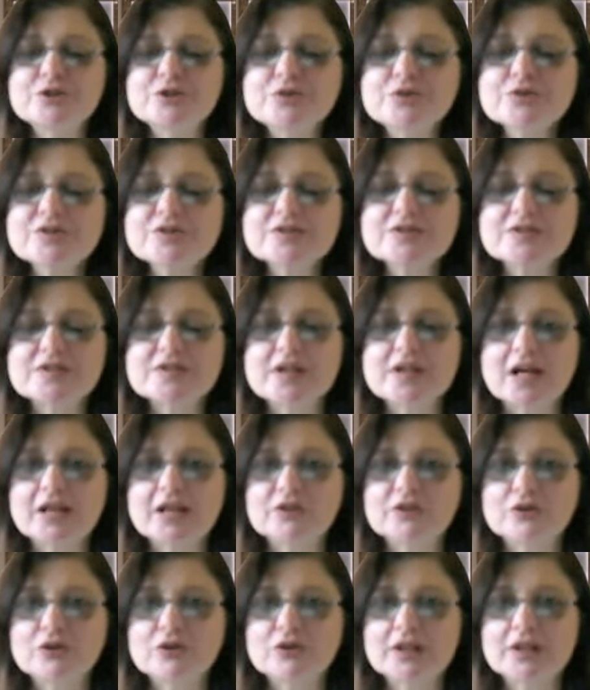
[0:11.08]
Choose the
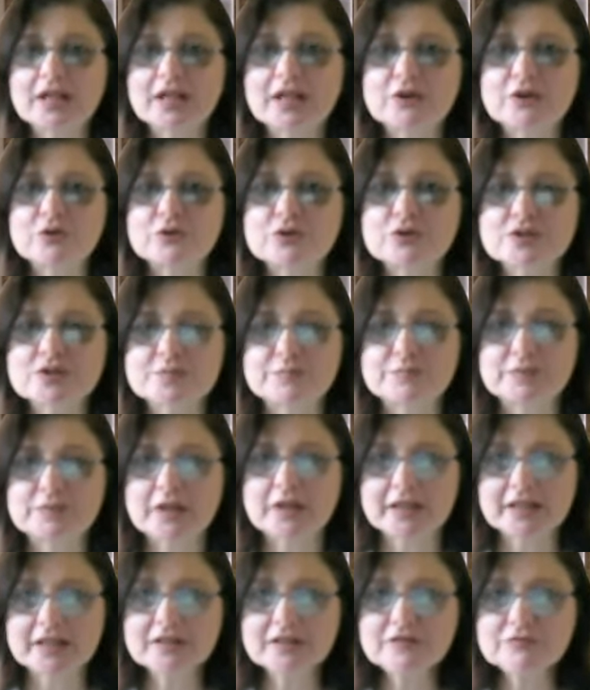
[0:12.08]
right online course
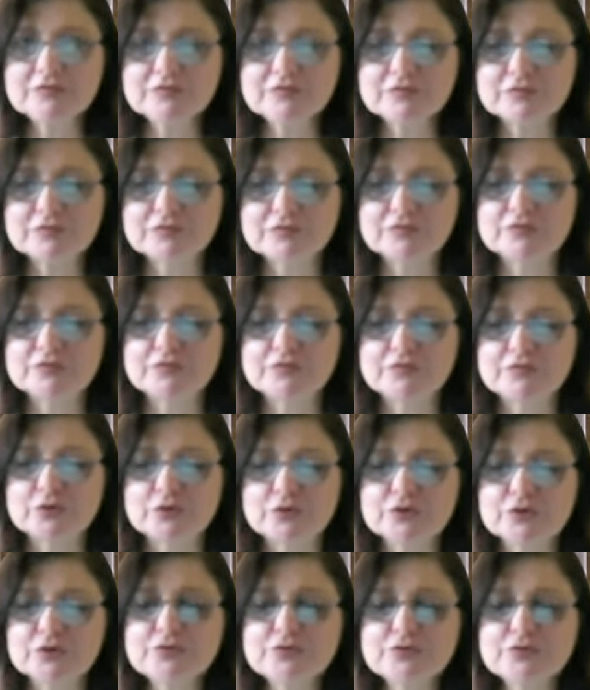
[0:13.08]
plugin
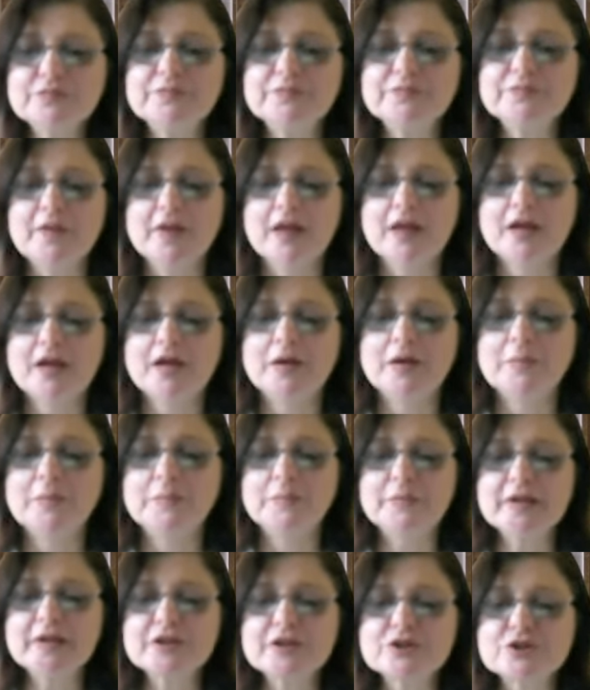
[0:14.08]
for you.
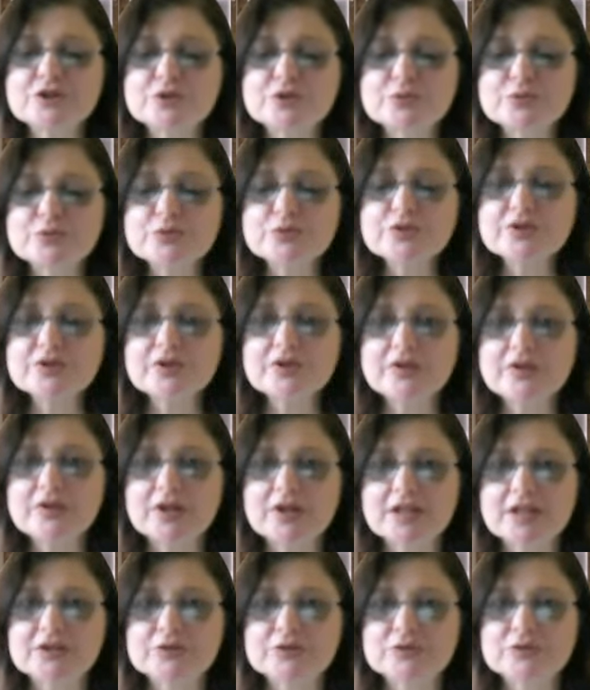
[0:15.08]
Make sure
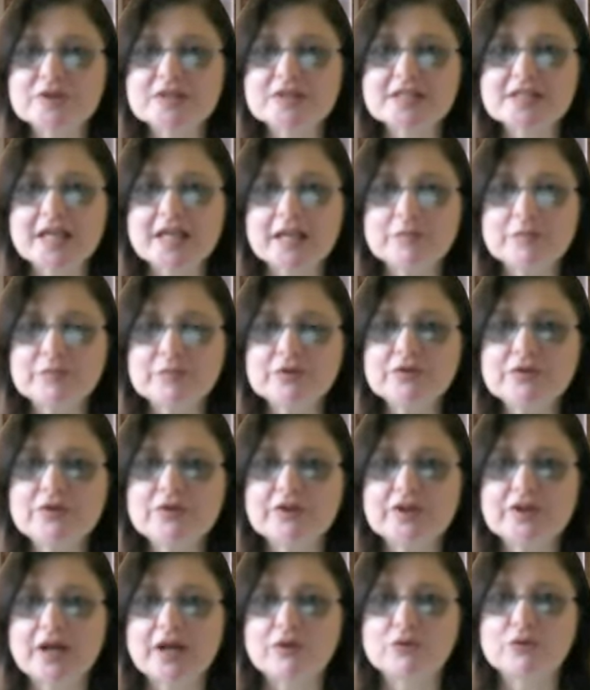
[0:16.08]
that you
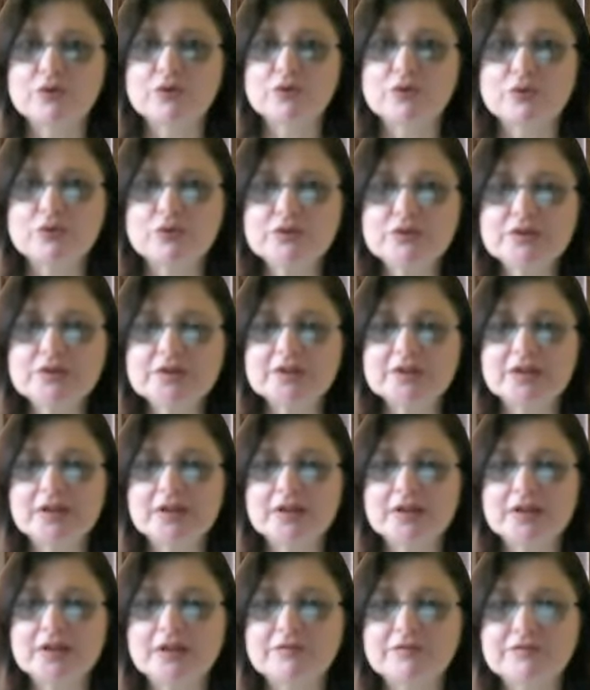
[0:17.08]
disable the download
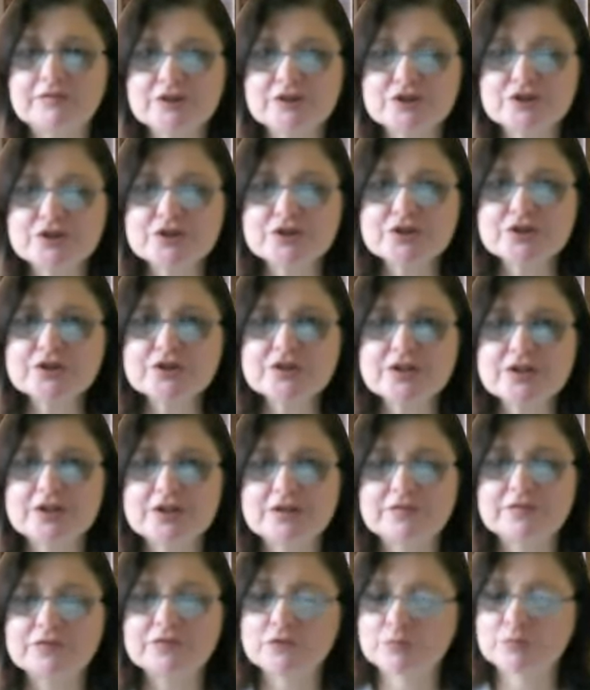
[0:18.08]
uh, feature
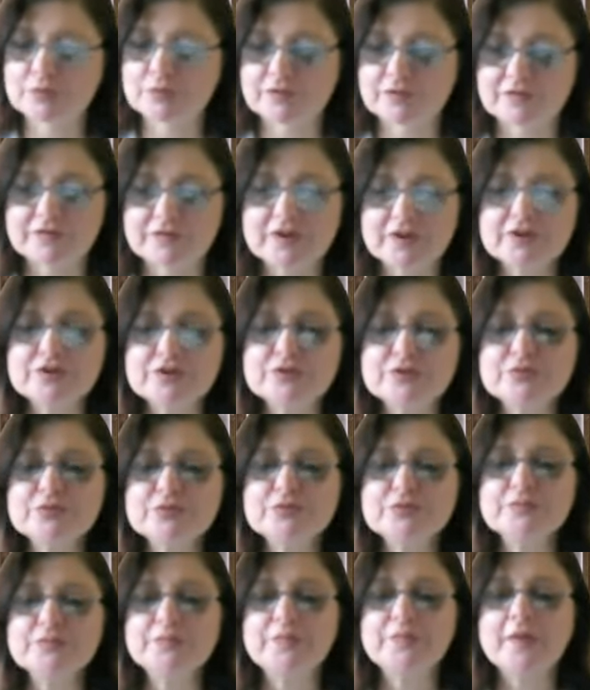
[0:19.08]
if you prefer
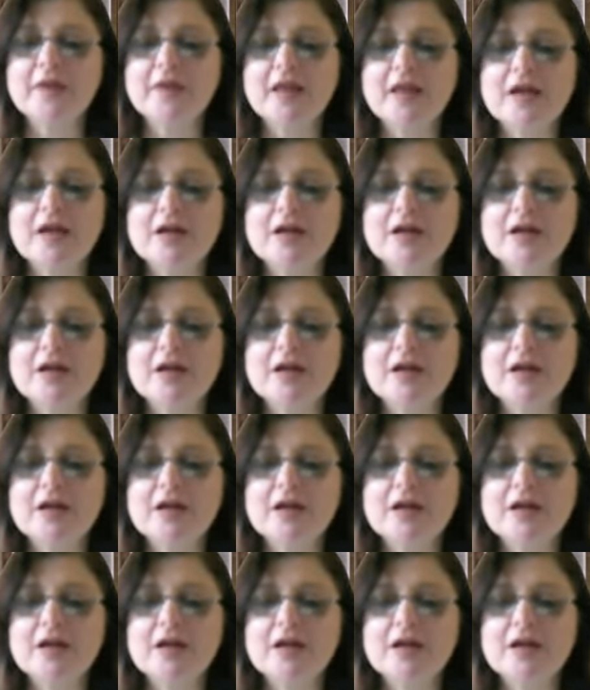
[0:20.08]
to.